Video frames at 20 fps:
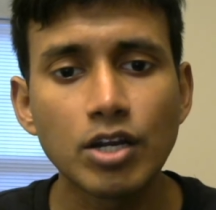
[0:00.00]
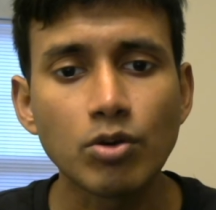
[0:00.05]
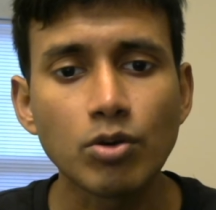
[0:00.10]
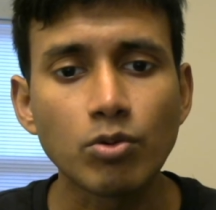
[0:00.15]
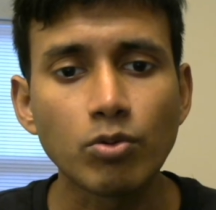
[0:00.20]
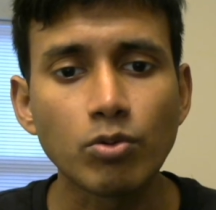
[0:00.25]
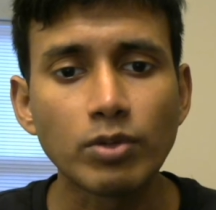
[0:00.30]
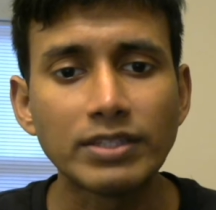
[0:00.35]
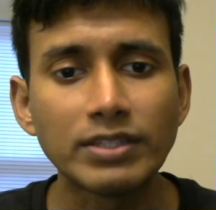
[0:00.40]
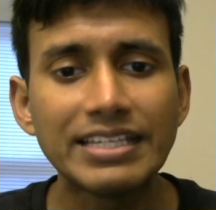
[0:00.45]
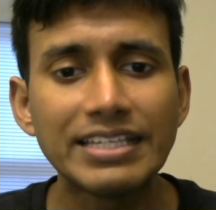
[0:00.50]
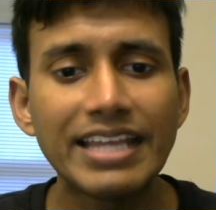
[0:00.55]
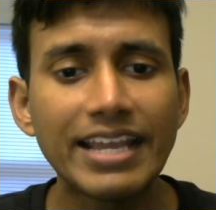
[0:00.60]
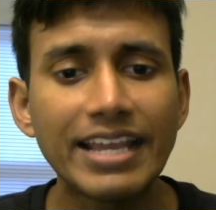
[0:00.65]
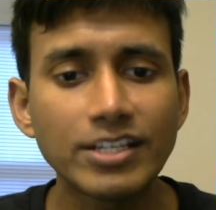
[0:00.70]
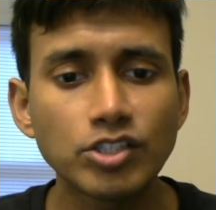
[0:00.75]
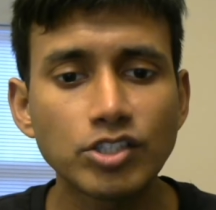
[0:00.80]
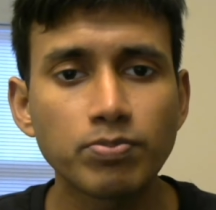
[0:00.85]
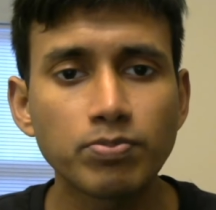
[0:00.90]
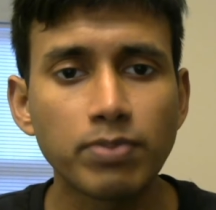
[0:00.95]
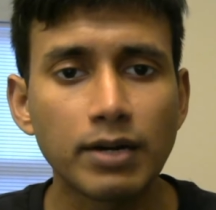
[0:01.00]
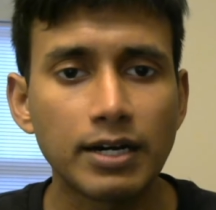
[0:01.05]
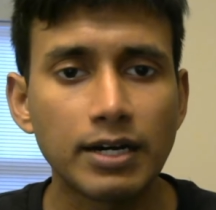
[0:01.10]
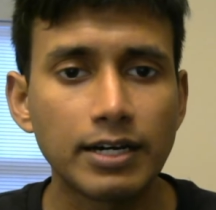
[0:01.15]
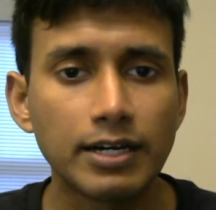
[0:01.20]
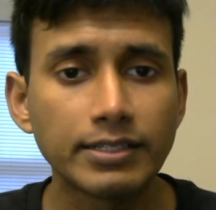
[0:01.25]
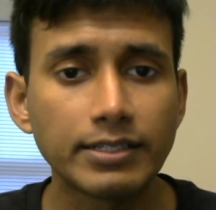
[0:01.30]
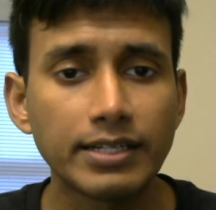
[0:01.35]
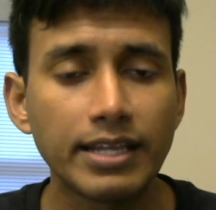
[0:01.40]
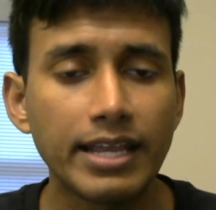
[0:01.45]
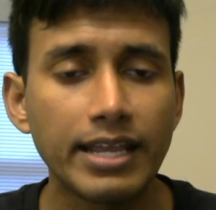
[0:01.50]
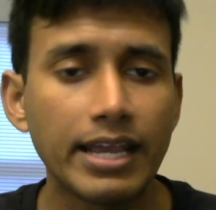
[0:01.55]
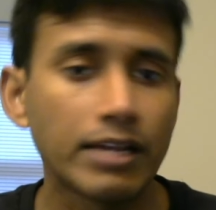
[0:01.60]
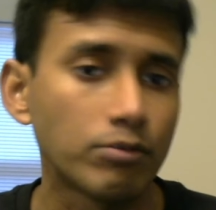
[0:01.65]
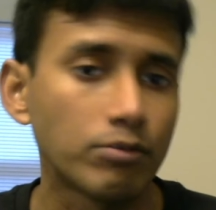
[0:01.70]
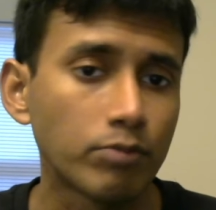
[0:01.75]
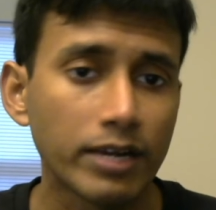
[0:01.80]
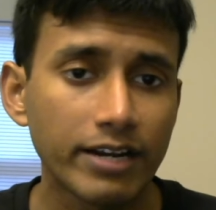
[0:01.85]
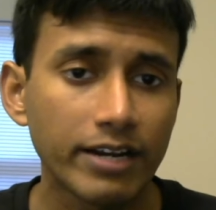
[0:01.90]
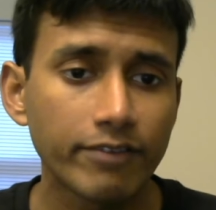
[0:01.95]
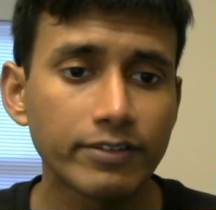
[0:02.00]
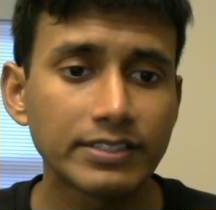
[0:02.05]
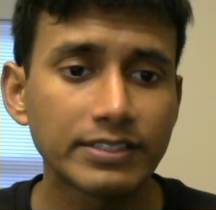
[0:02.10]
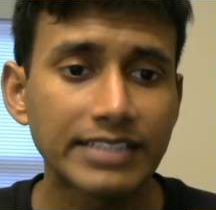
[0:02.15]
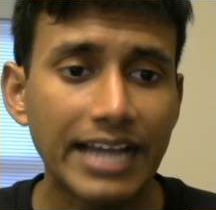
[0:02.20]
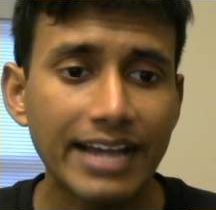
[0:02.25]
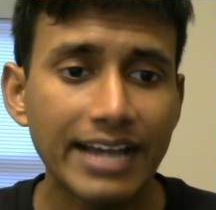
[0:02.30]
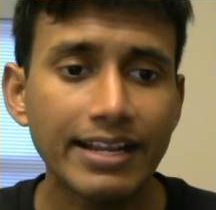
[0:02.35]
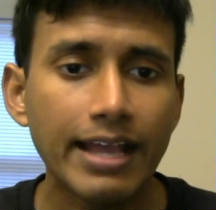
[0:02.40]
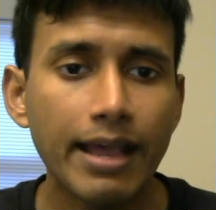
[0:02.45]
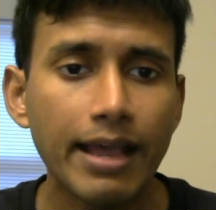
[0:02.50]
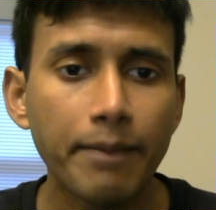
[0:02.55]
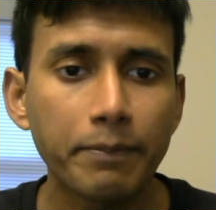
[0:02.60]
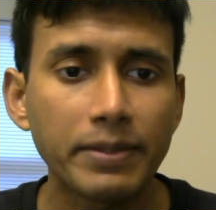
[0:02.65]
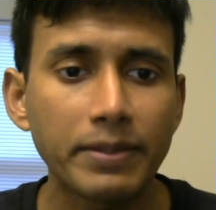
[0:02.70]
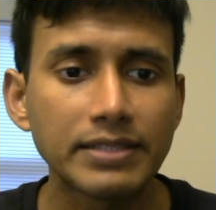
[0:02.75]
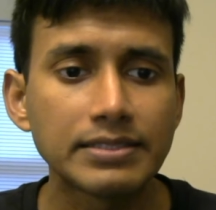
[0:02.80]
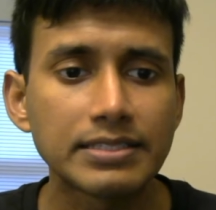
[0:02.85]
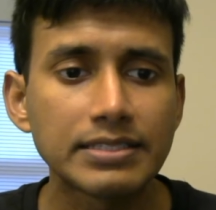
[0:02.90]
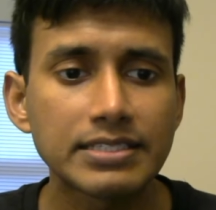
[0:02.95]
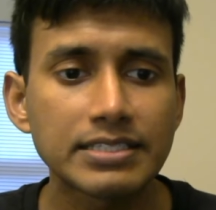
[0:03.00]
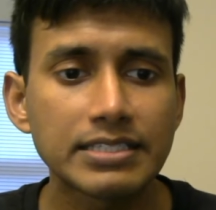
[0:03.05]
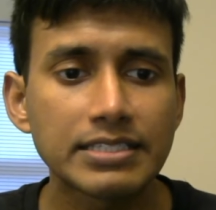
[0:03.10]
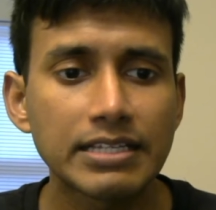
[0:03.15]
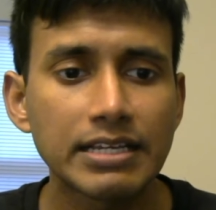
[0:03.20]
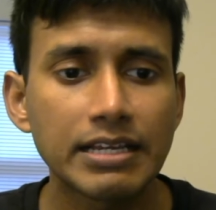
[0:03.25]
with the h pawn. And whenever that happens,